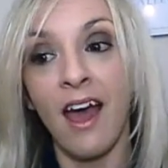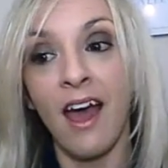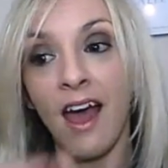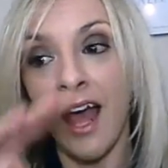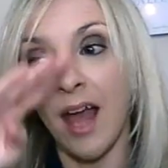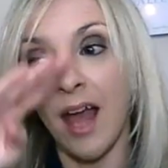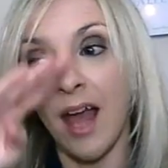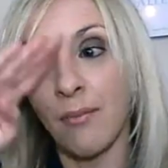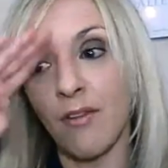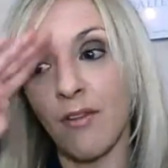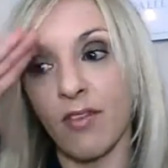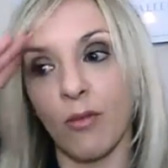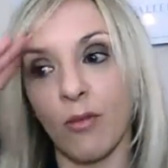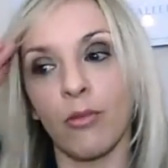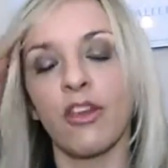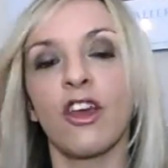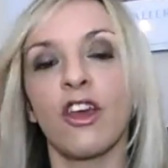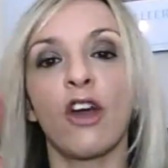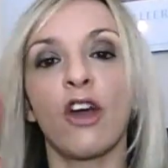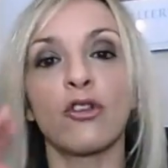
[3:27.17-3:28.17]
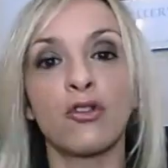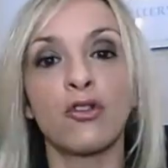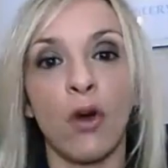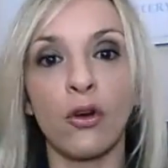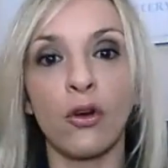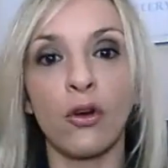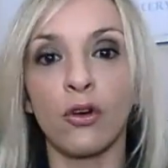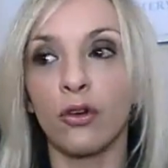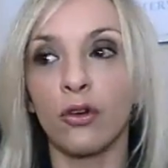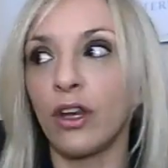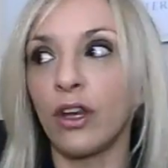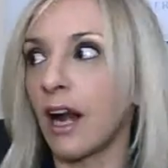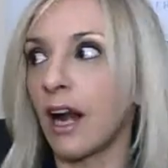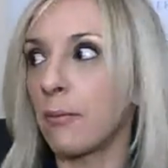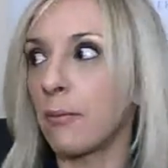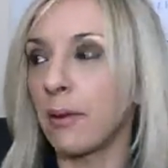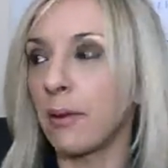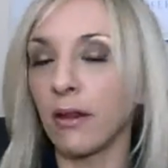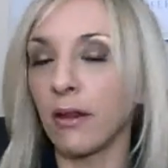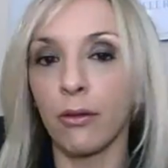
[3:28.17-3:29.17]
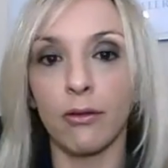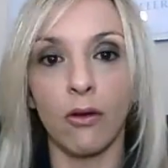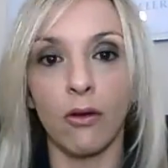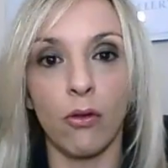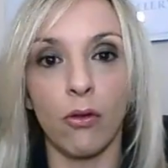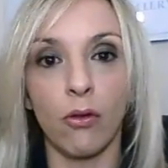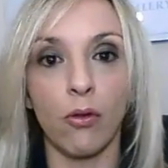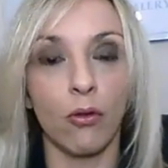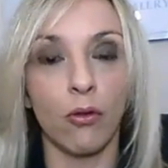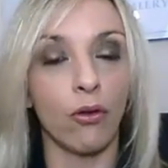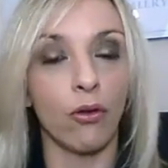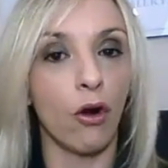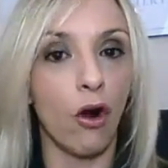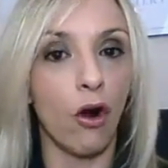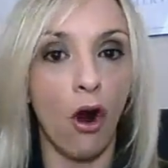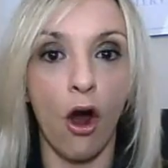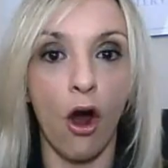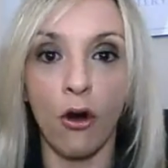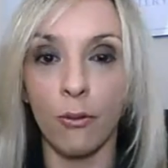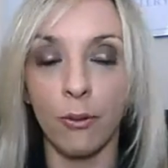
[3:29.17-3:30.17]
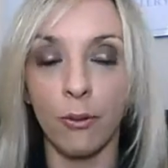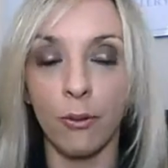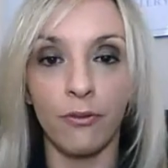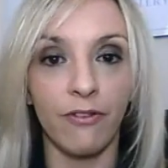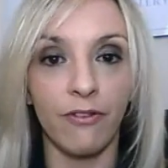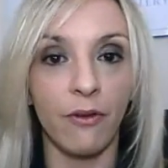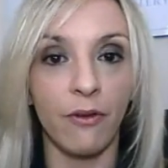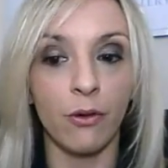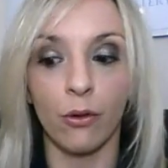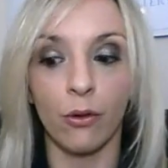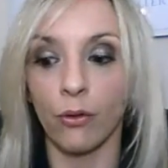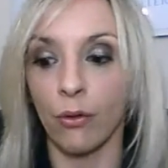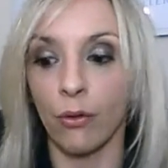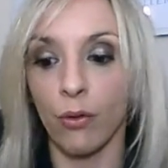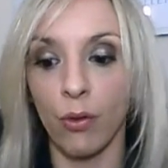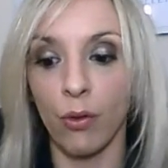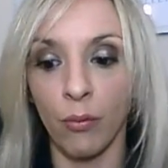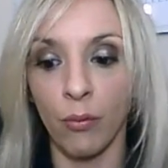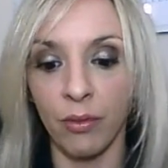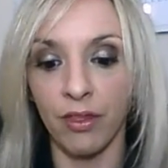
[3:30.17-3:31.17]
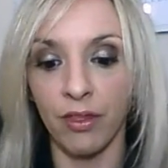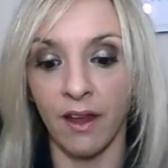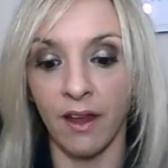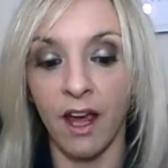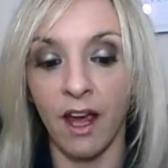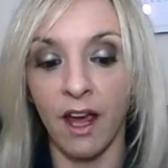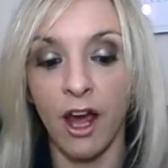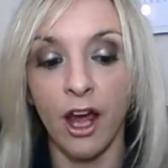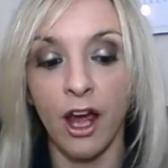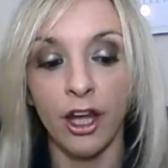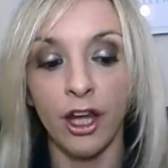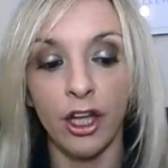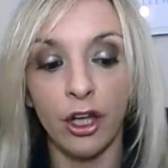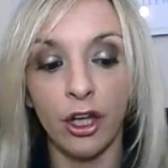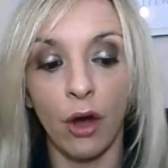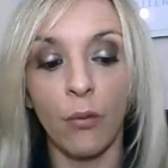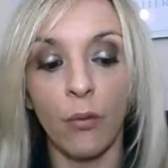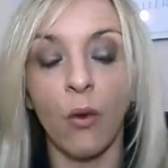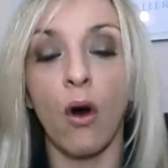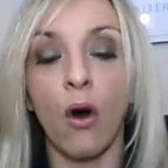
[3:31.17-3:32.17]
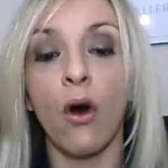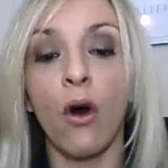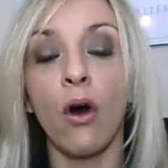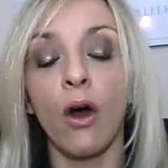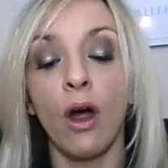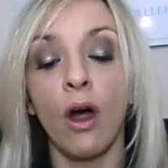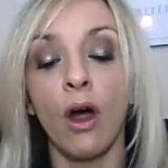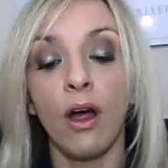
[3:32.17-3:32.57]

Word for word: And um, if something goes wrong or you get a bill through the door or a horrible phone call or something, you know what?